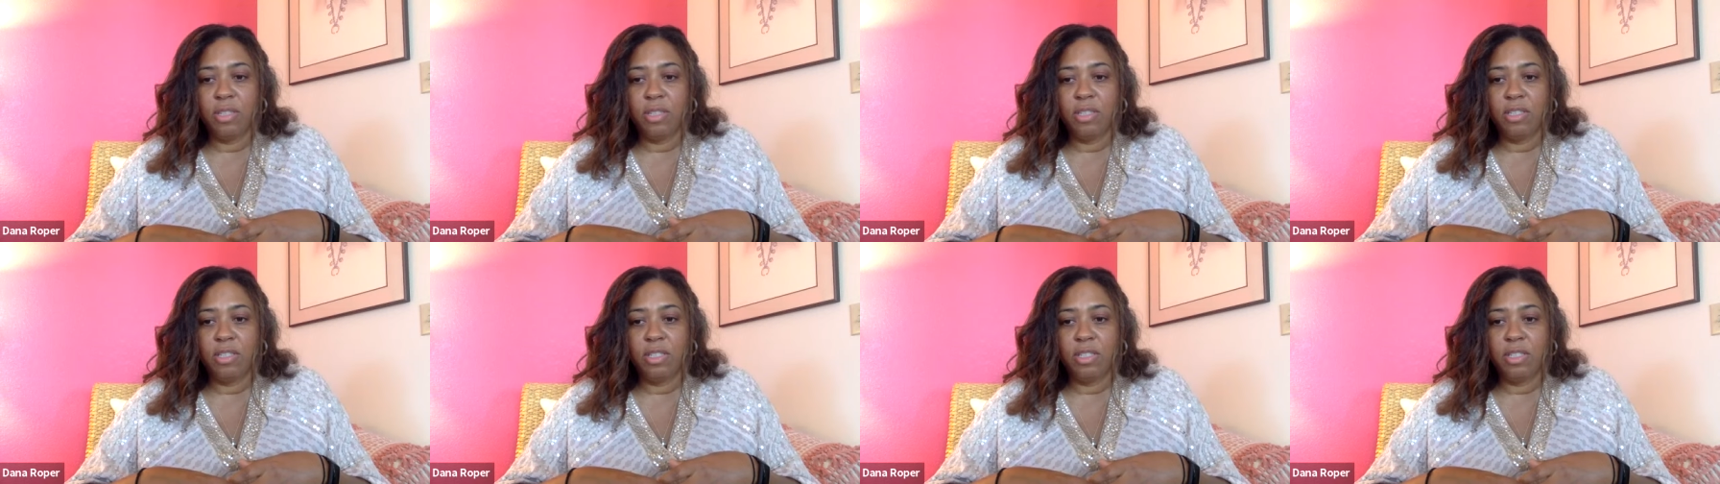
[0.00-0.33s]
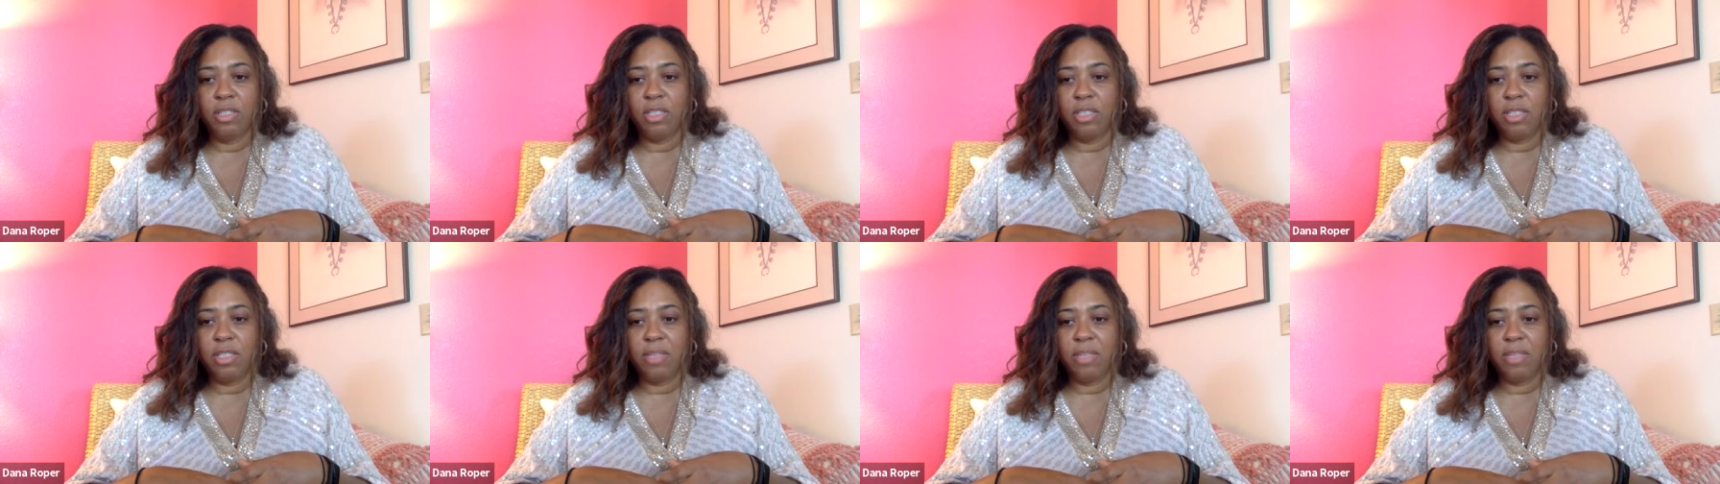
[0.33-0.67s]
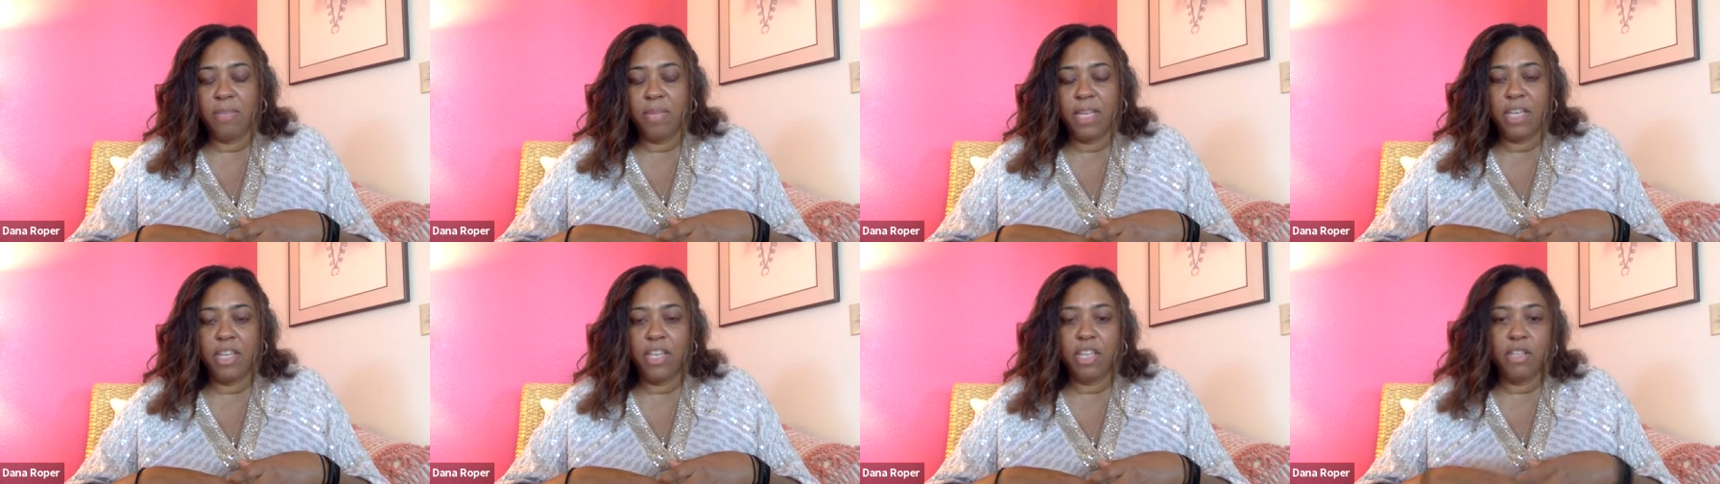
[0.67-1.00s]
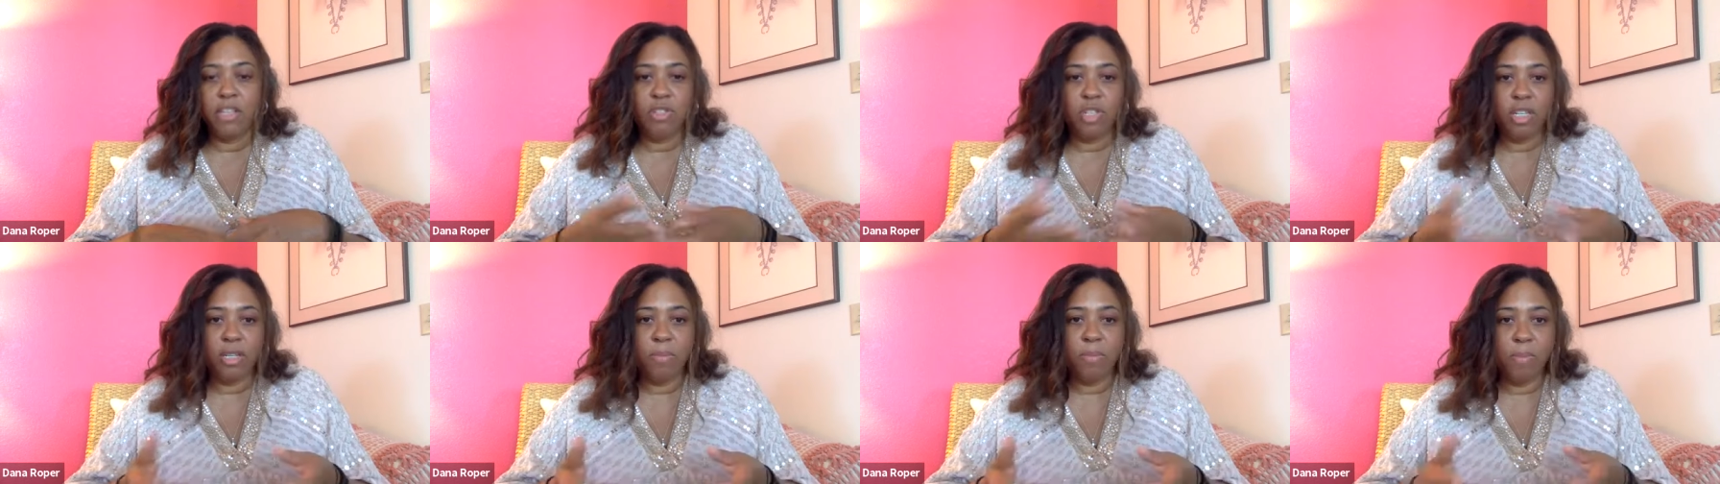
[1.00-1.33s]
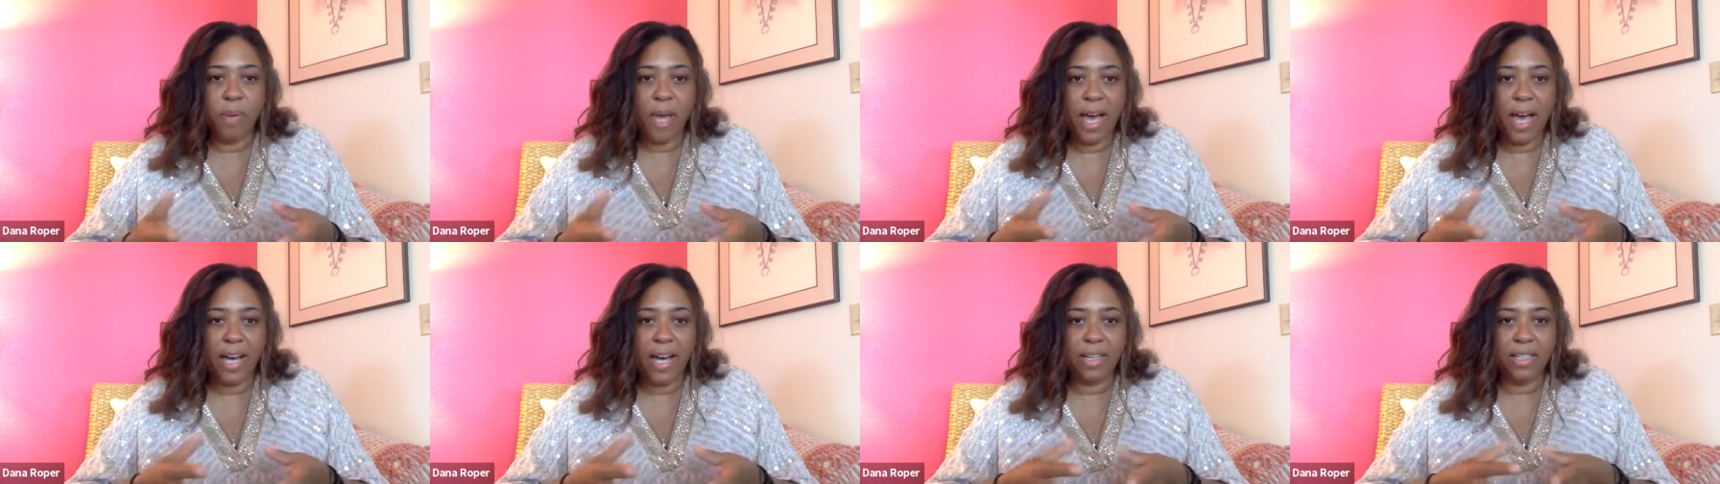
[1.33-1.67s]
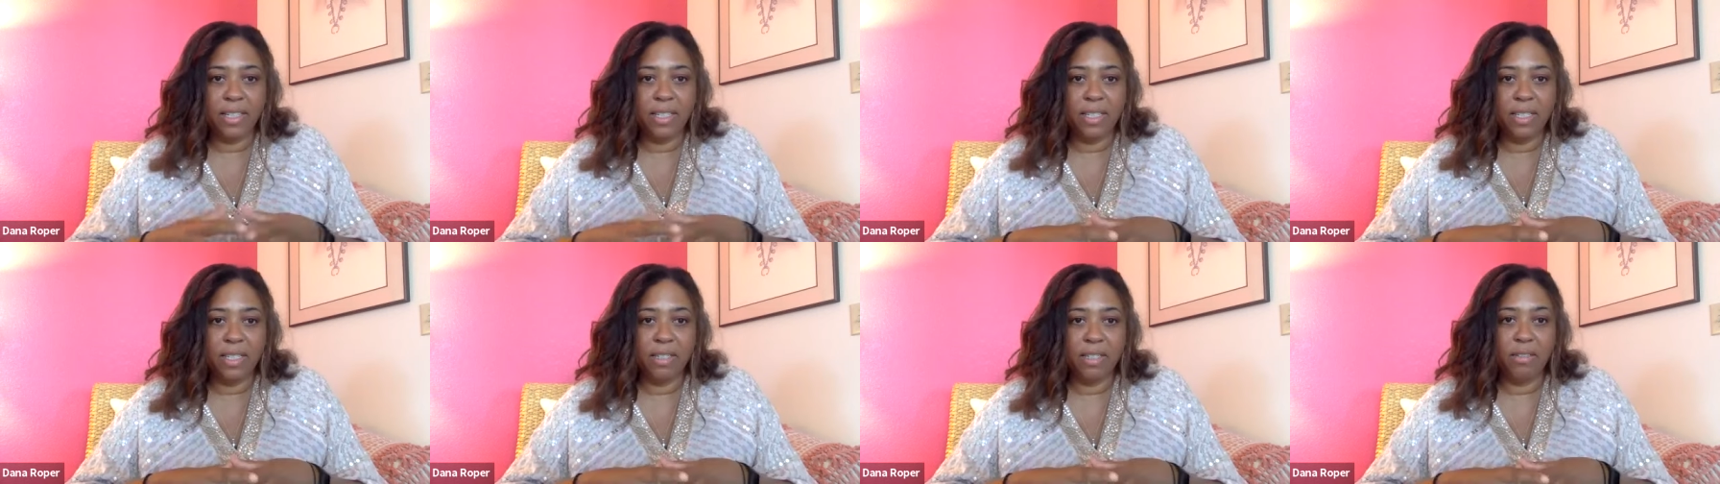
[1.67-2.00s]
just make huge
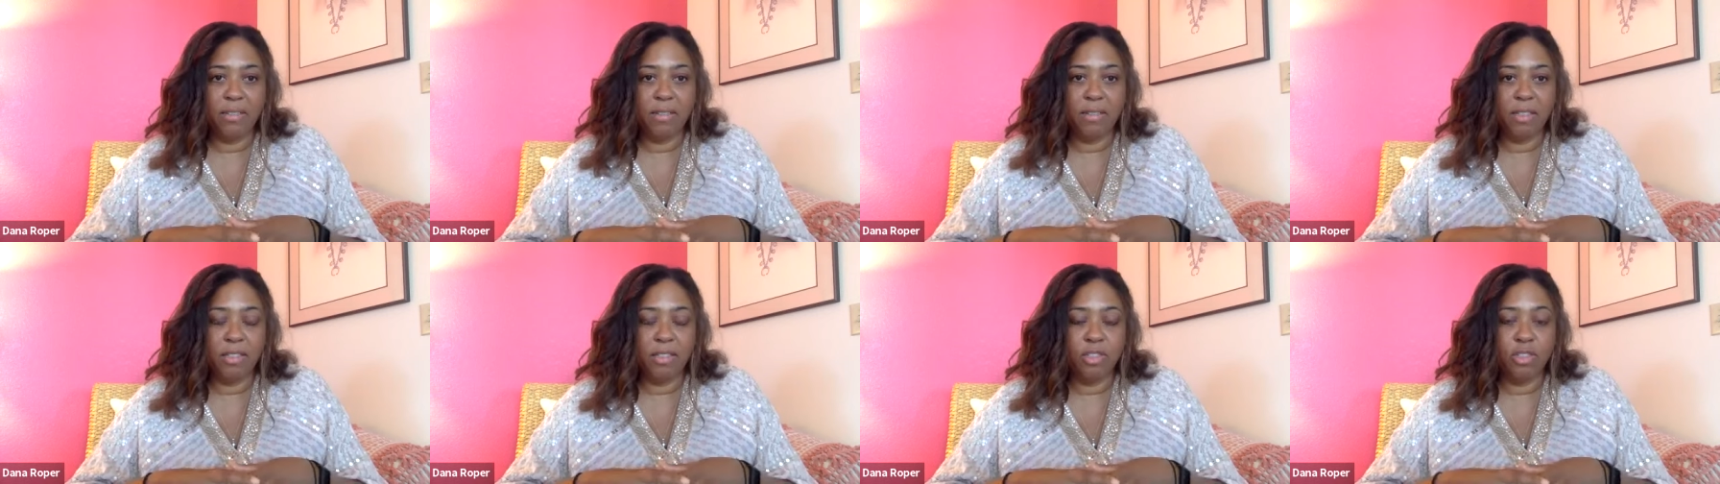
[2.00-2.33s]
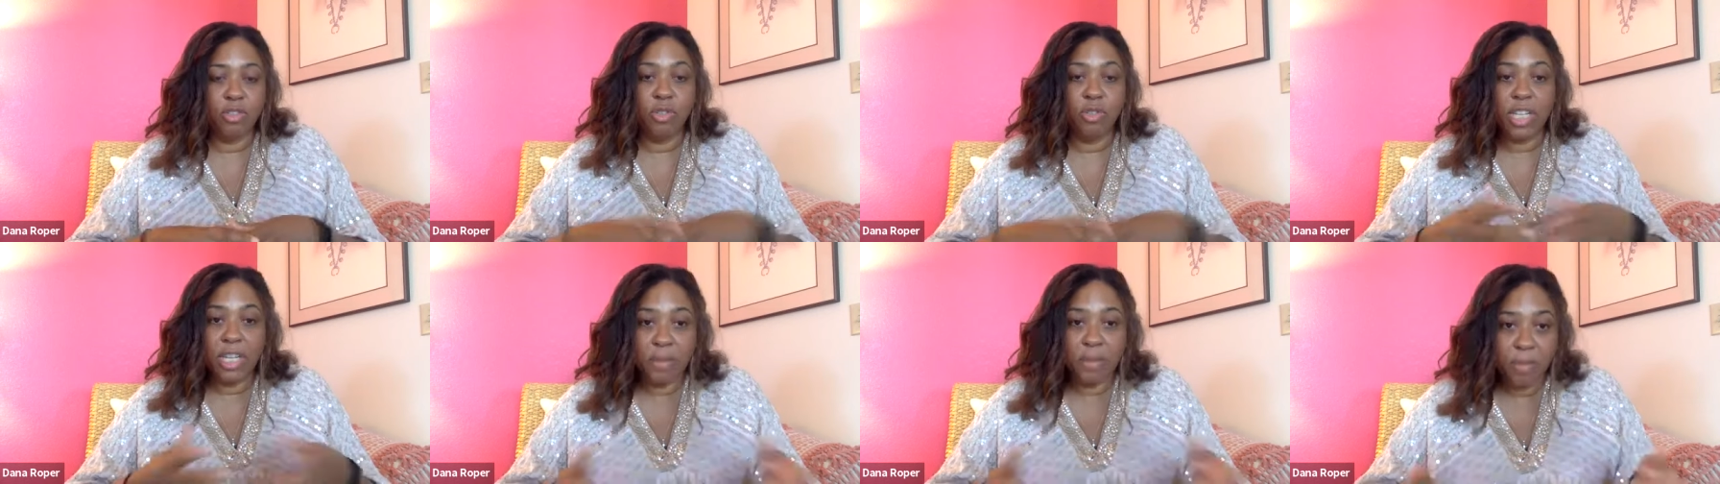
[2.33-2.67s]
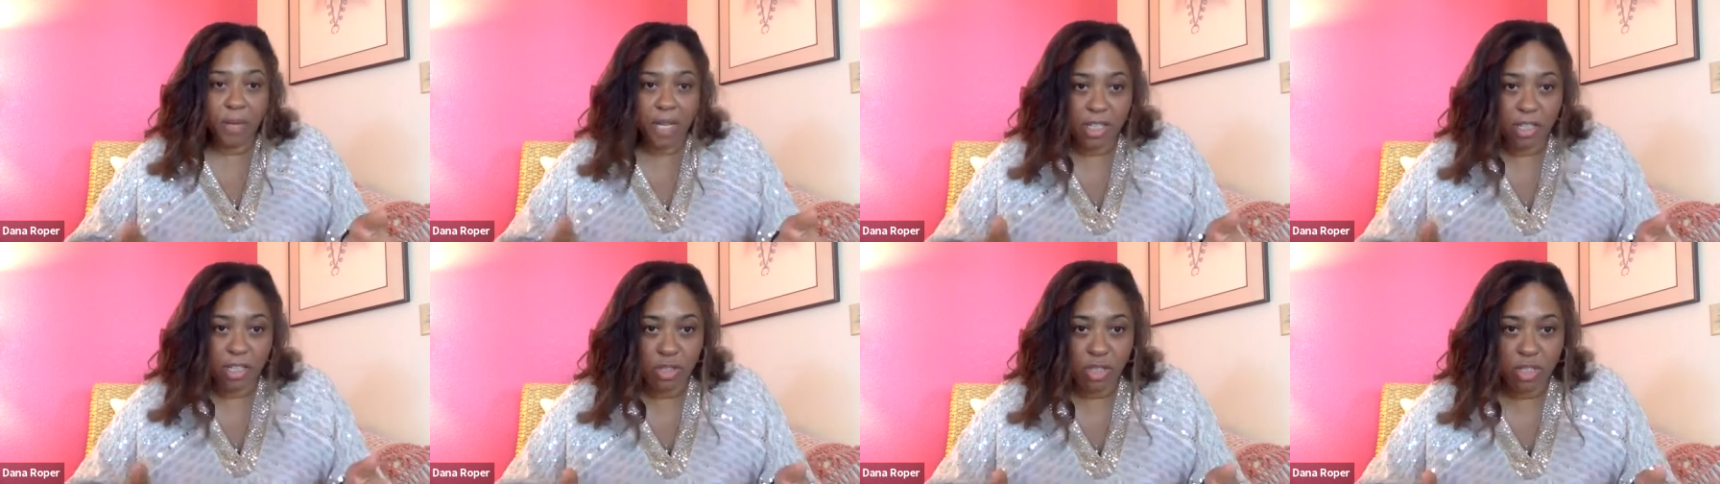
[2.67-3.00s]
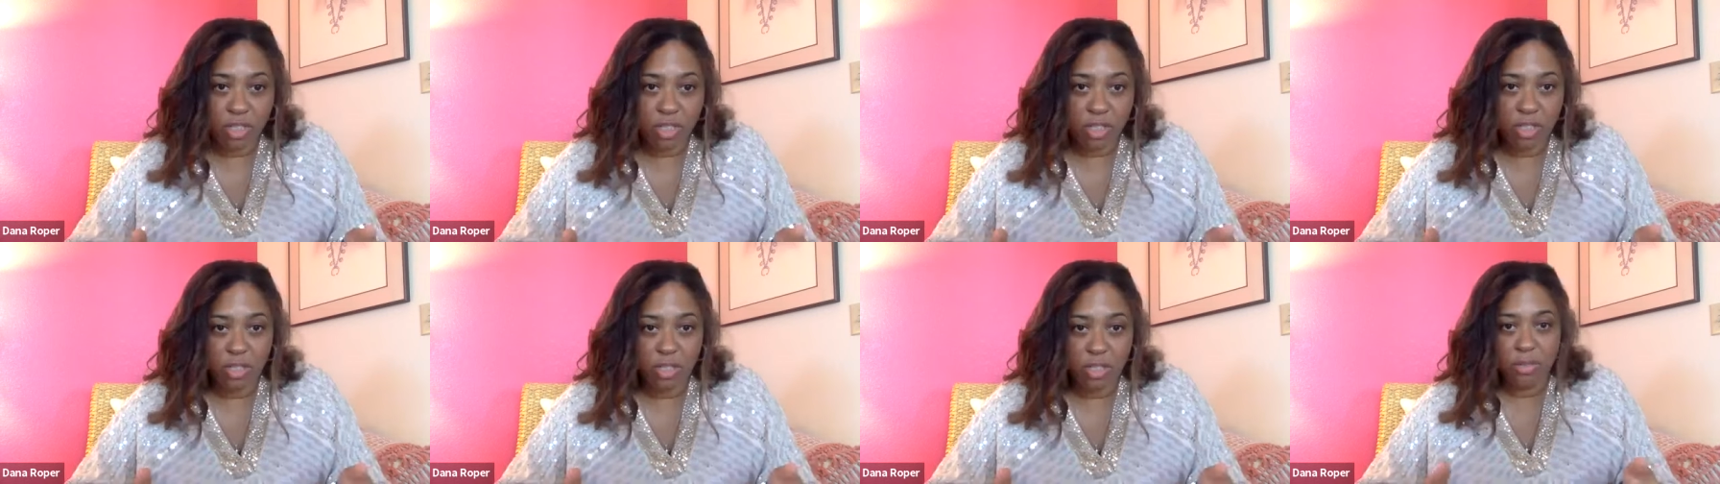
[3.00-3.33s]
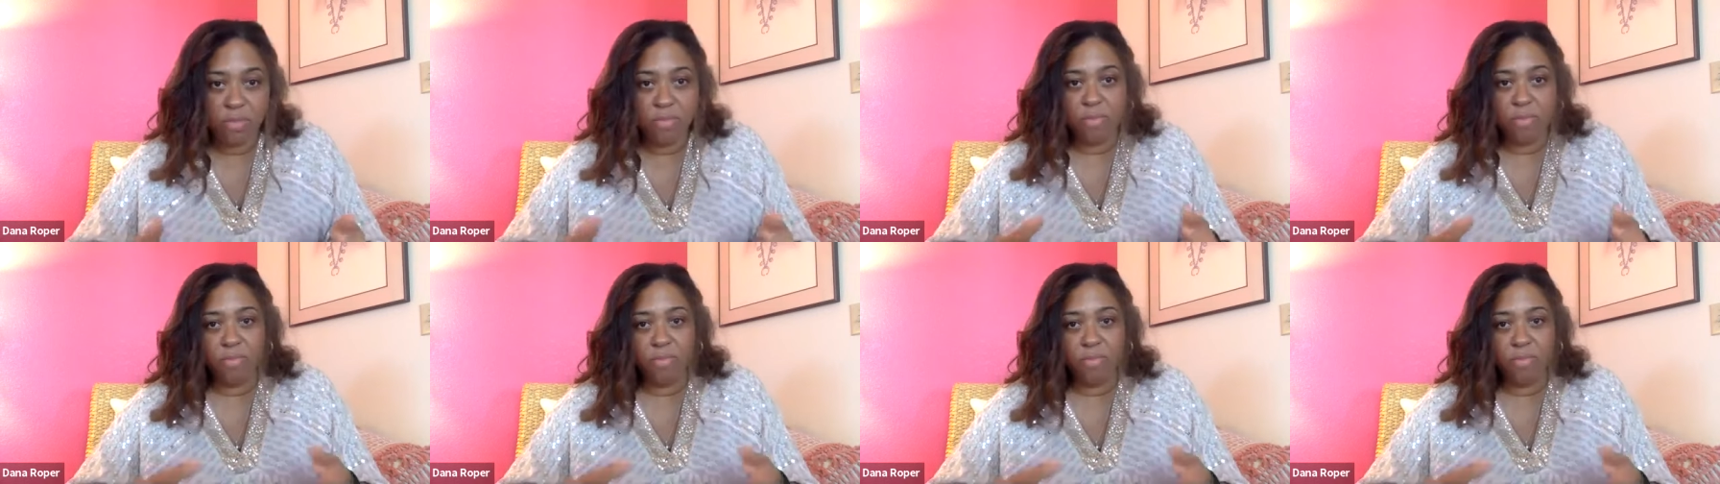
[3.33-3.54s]
impacts in treating patients